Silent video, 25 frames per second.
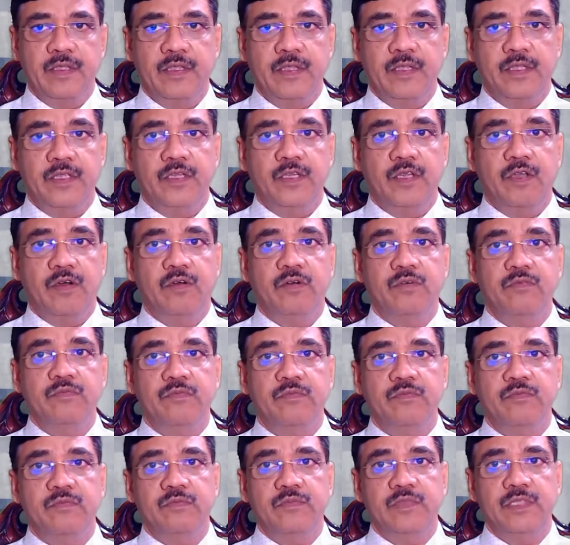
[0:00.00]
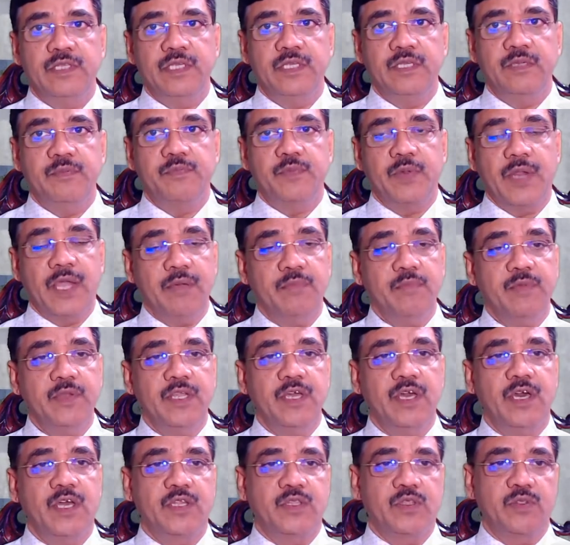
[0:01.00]
Now the primary
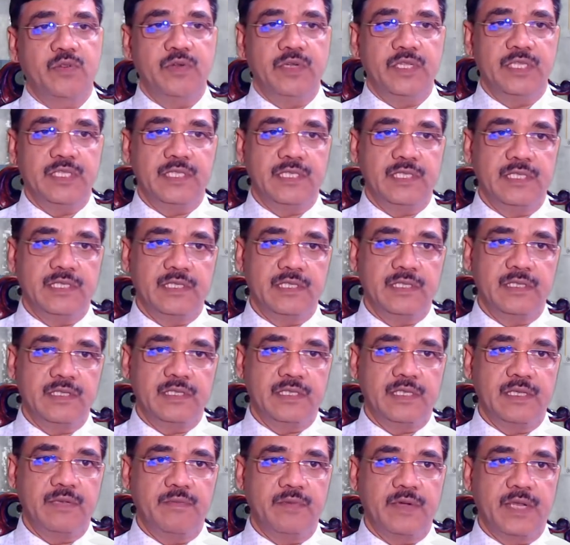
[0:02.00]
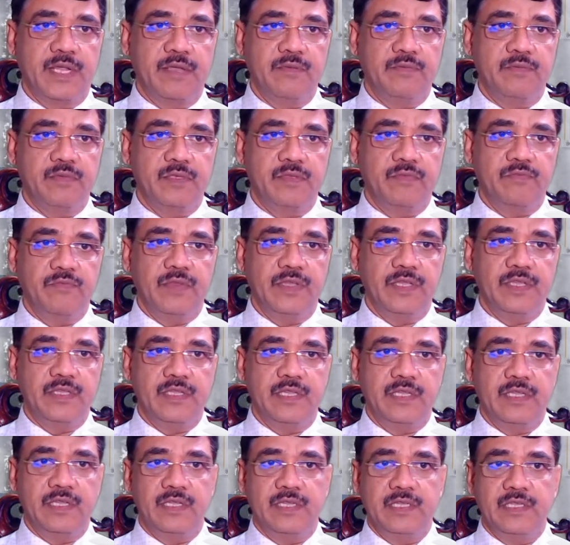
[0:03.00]
arthrodesis, sometimes when
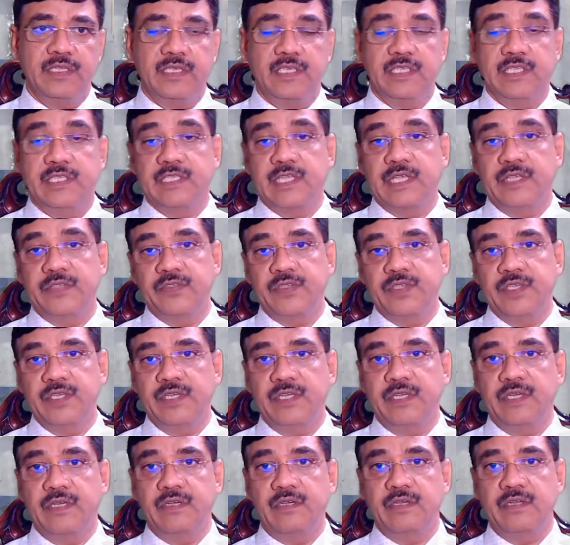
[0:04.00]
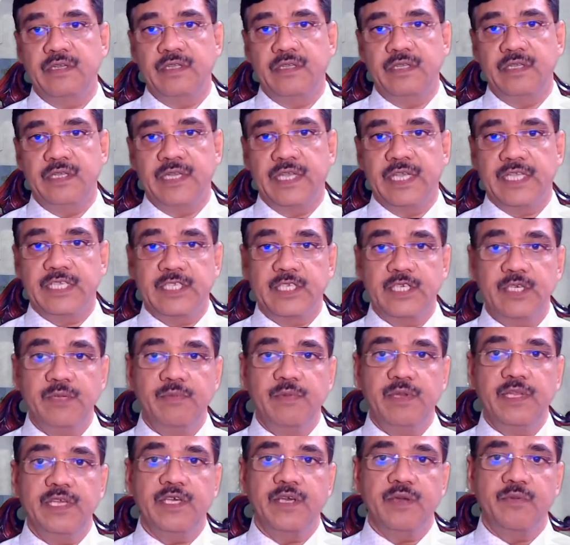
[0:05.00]
it is considered in
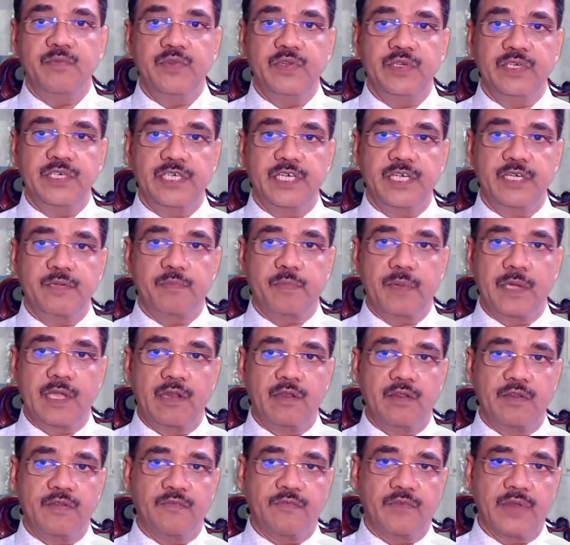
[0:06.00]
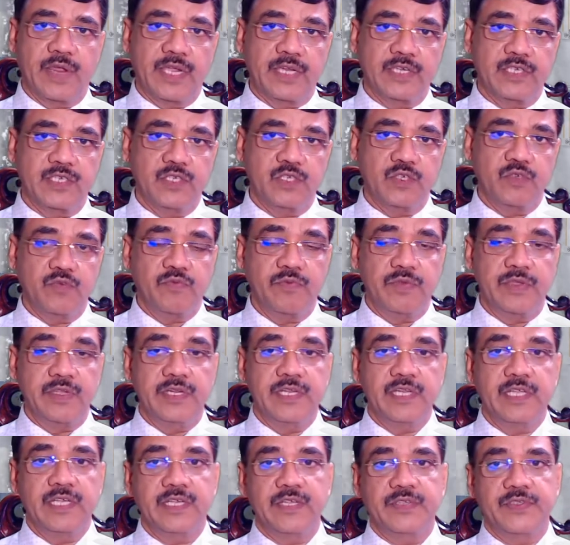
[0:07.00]
extremely comminuted pilon fractures where
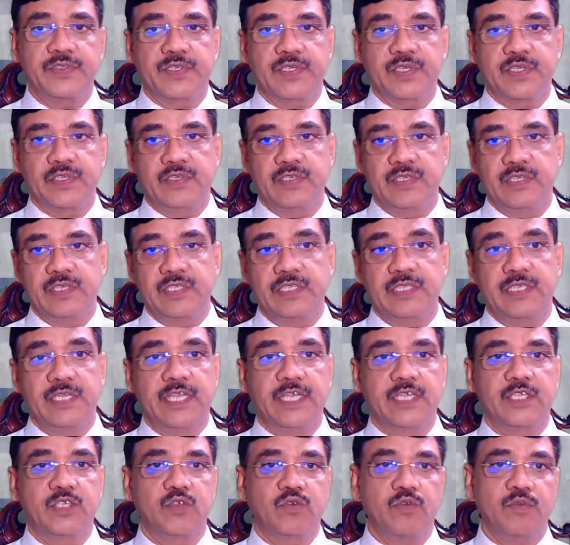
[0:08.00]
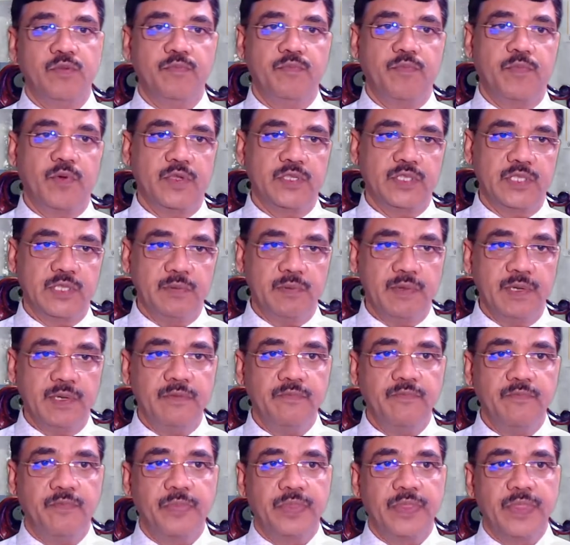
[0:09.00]
reconstruction is next to impossible,
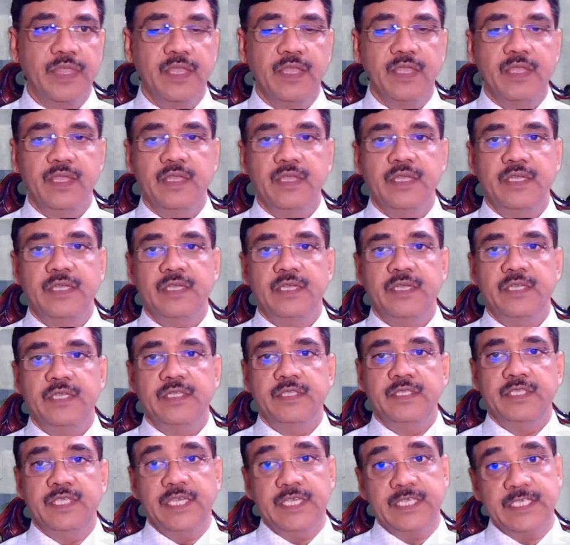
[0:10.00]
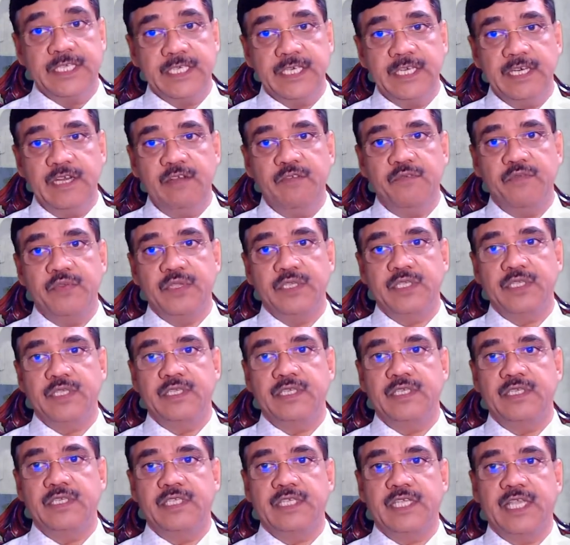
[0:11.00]
the external
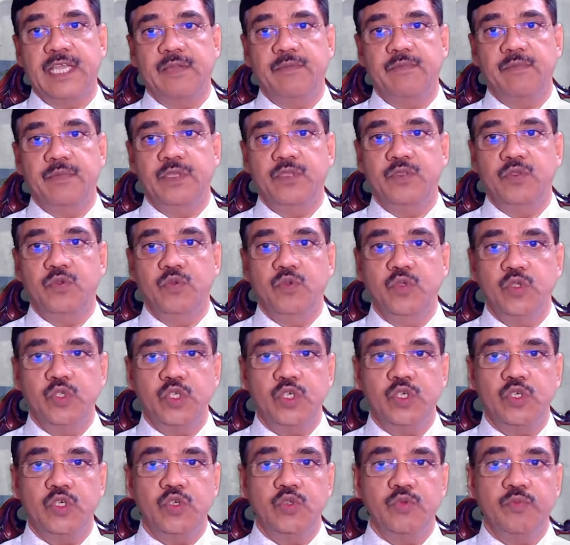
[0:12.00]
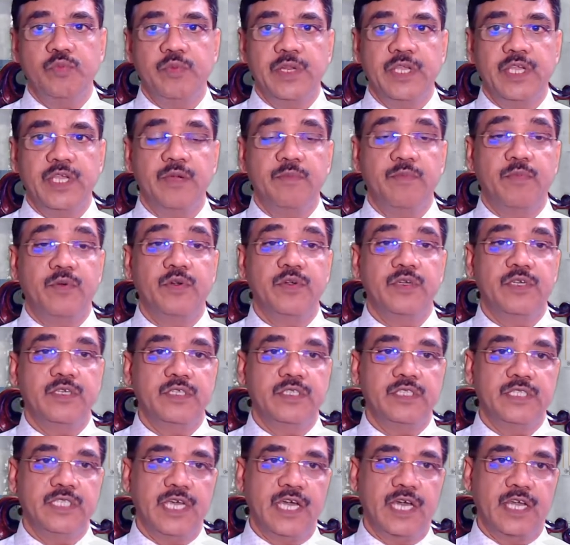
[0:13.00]
fixators can be used to bring about
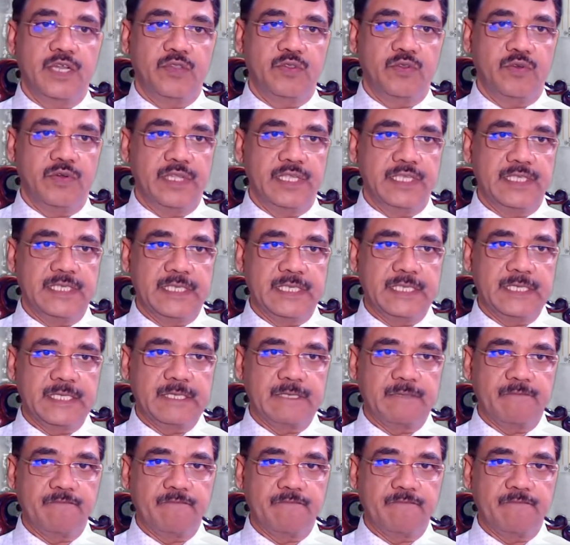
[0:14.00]
the arthrodesis.